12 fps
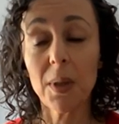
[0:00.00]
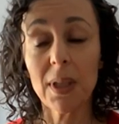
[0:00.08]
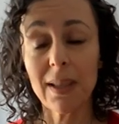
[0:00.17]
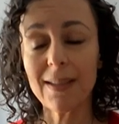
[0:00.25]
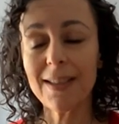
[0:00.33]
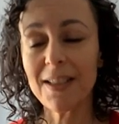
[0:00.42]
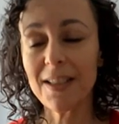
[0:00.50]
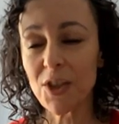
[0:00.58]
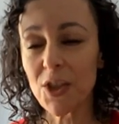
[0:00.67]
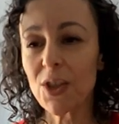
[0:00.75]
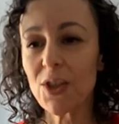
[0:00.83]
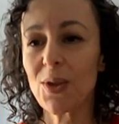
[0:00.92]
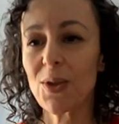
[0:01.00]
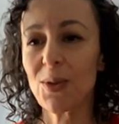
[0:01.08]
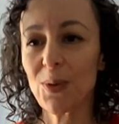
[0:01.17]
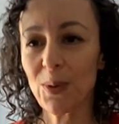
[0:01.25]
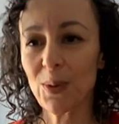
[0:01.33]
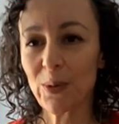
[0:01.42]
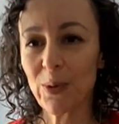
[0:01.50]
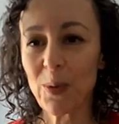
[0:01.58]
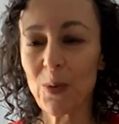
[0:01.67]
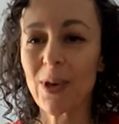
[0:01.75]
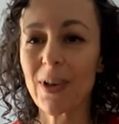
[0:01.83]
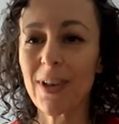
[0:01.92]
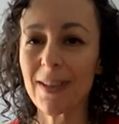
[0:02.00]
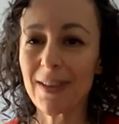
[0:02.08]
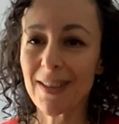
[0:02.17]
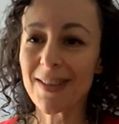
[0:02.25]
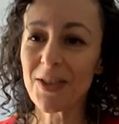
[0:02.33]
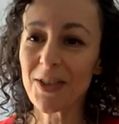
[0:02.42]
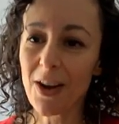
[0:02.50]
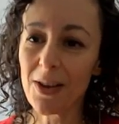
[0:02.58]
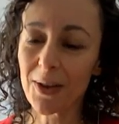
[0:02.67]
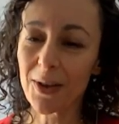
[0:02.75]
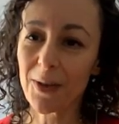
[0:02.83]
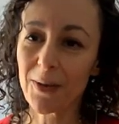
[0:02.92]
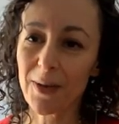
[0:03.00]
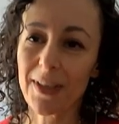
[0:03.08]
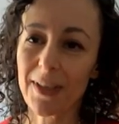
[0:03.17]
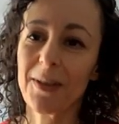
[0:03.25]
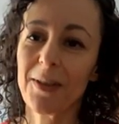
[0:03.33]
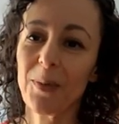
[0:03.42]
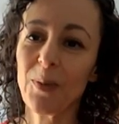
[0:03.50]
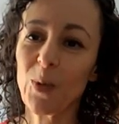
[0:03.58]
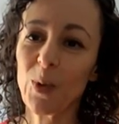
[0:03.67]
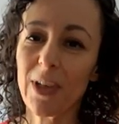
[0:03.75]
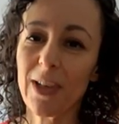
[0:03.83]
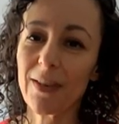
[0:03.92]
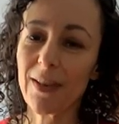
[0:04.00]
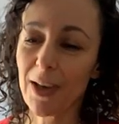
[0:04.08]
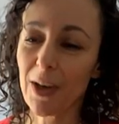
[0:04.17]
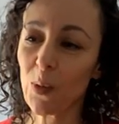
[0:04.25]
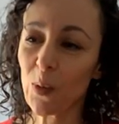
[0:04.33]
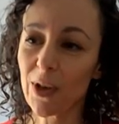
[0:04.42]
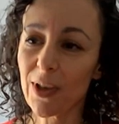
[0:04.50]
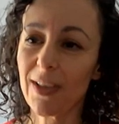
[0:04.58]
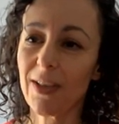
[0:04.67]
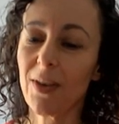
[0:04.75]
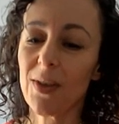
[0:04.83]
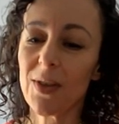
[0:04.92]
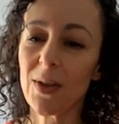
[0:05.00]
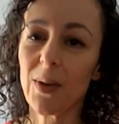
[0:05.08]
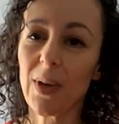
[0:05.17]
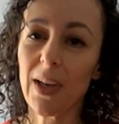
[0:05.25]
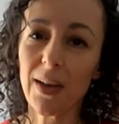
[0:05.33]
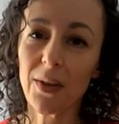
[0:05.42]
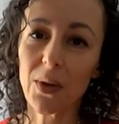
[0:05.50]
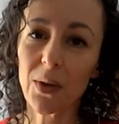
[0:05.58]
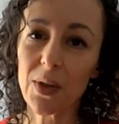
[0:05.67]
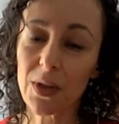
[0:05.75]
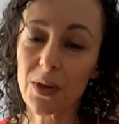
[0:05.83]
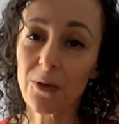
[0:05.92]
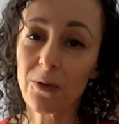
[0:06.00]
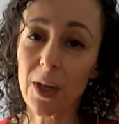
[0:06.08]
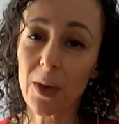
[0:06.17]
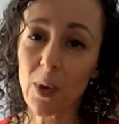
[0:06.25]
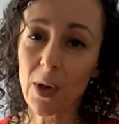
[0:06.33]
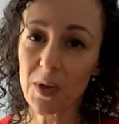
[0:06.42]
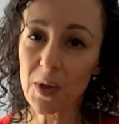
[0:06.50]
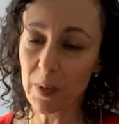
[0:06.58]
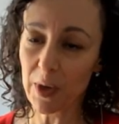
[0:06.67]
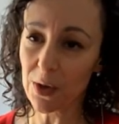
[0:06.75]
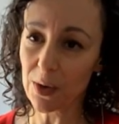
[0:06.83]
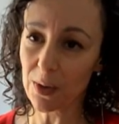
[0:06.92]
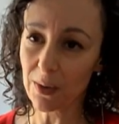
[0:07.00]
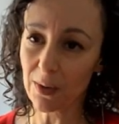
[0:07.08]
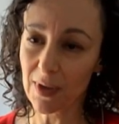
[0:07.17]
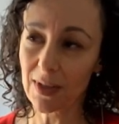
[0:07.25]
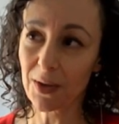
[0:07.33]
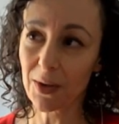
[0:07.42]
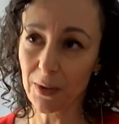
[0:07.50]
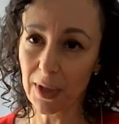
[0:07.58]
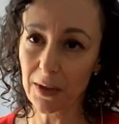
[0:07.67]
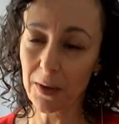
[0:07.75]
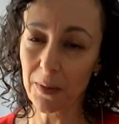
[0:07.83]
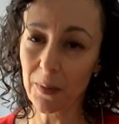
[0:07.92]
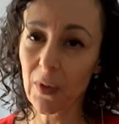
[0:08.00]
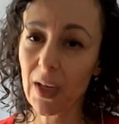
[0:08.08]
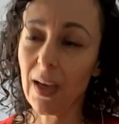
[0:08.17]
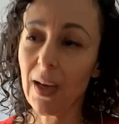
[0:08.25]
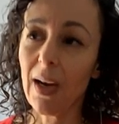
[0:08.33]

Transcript: Well, in addition to reworking the installer curriculum, we are now working also on the certified water specialist curriculum.